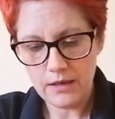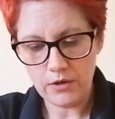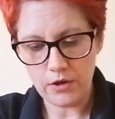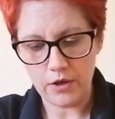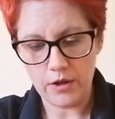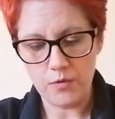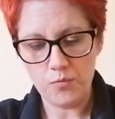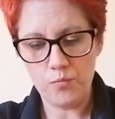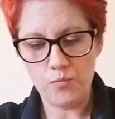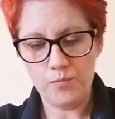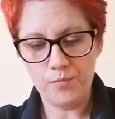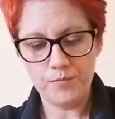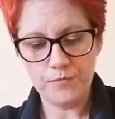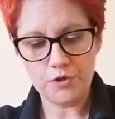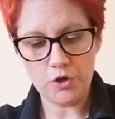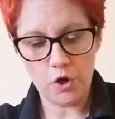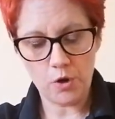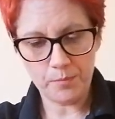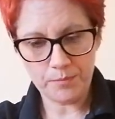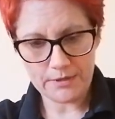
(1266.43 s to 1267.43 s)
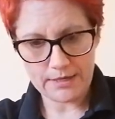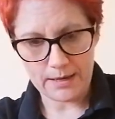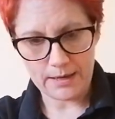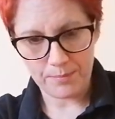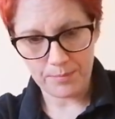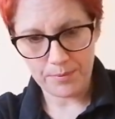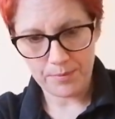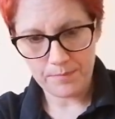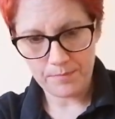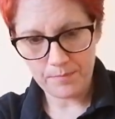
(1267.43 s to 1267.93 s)
Now, top
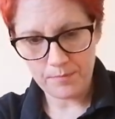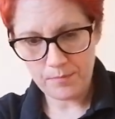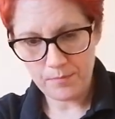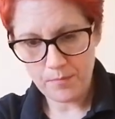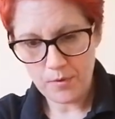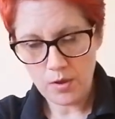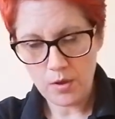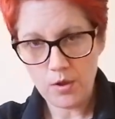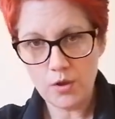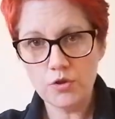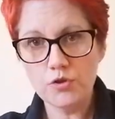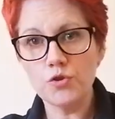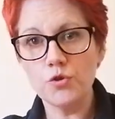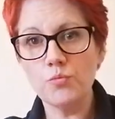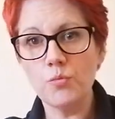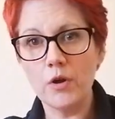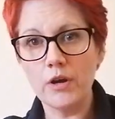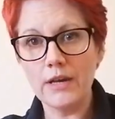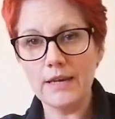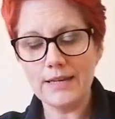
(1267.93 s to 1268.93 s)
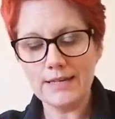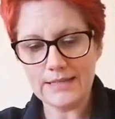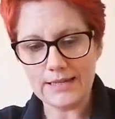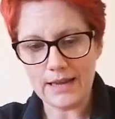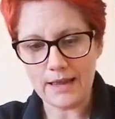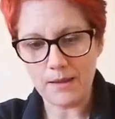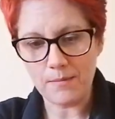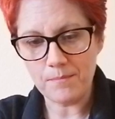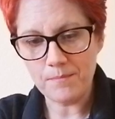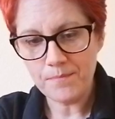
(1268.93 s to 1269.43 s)
tip, do one at a
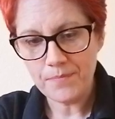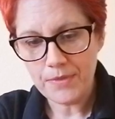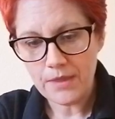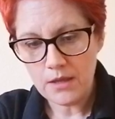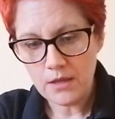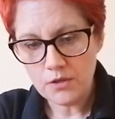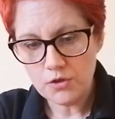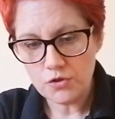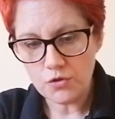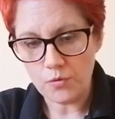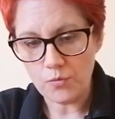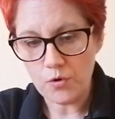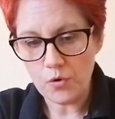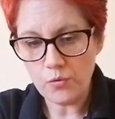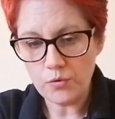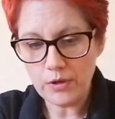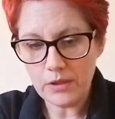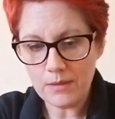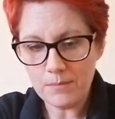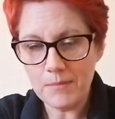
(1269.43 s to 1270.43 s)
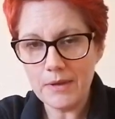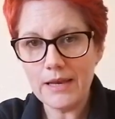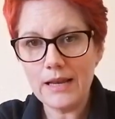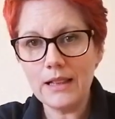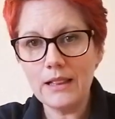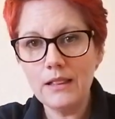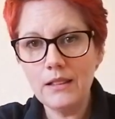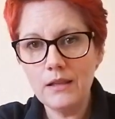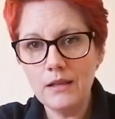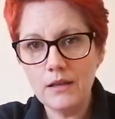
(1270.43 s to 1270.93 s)
time. So go to the
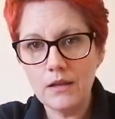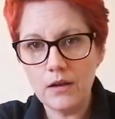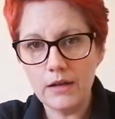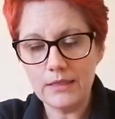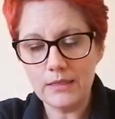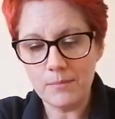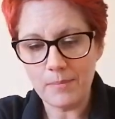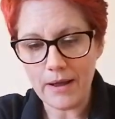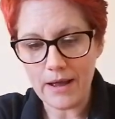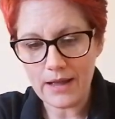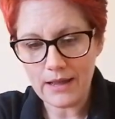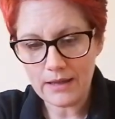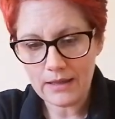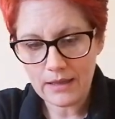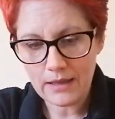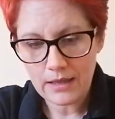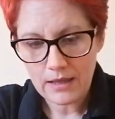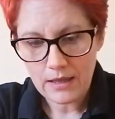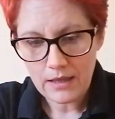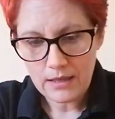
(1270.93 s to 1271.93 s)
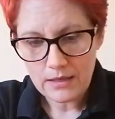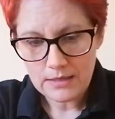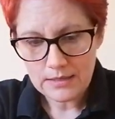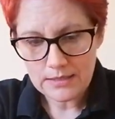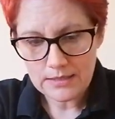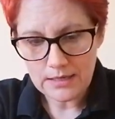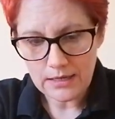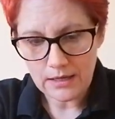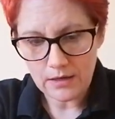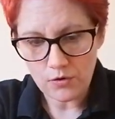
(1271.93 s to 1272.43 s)
middle at the back,
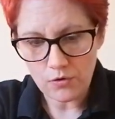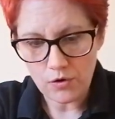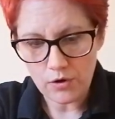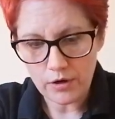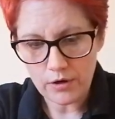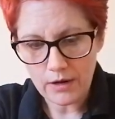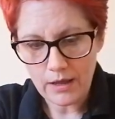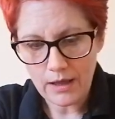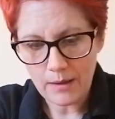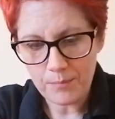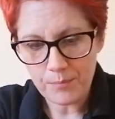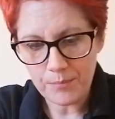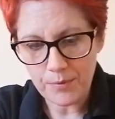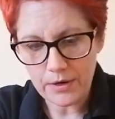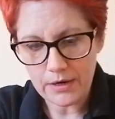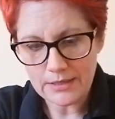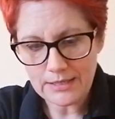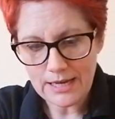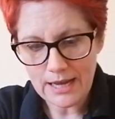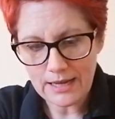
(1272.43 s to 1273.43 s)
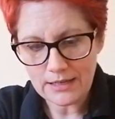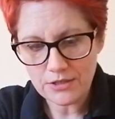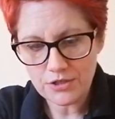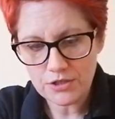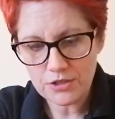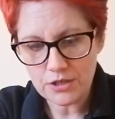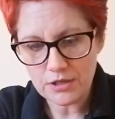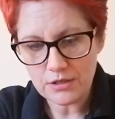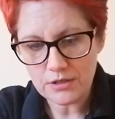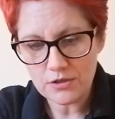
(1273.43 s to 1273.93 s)
stick it on, but
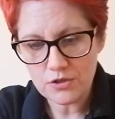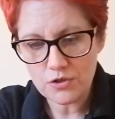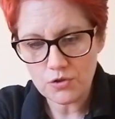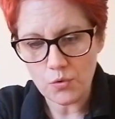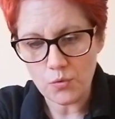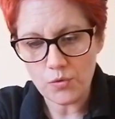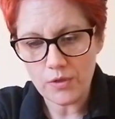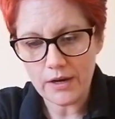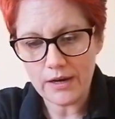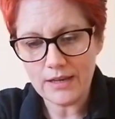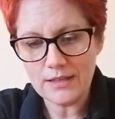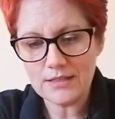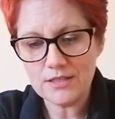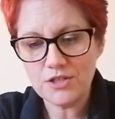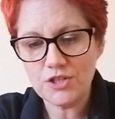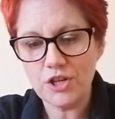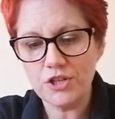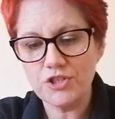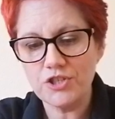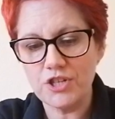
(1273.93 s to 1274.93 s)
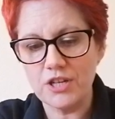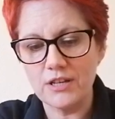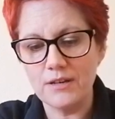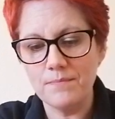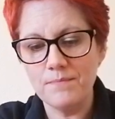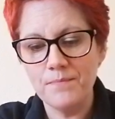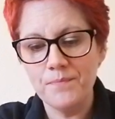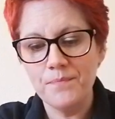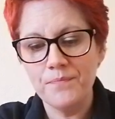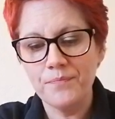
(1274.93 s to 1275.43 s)
attach it so that it's
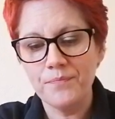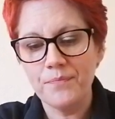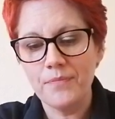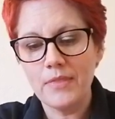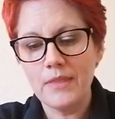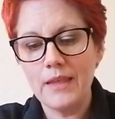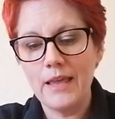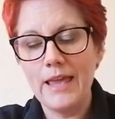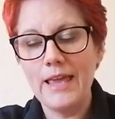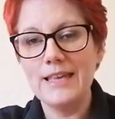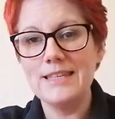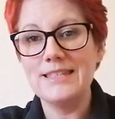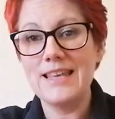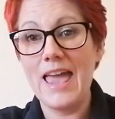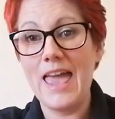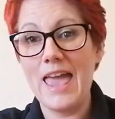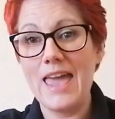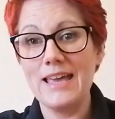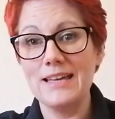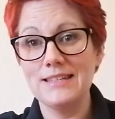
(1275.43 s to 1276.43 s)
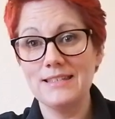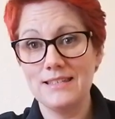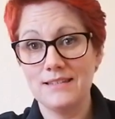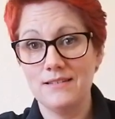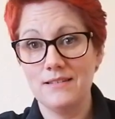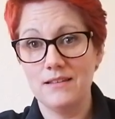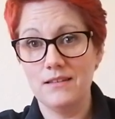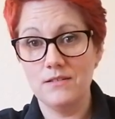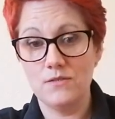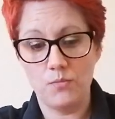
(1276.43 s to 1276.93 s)
touching his head
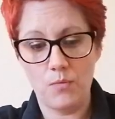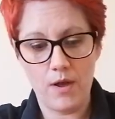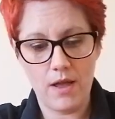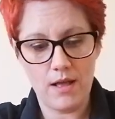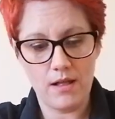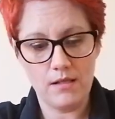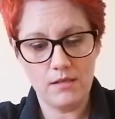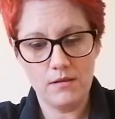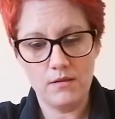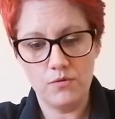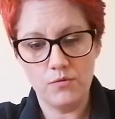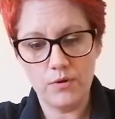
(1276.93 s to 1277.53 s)
as well.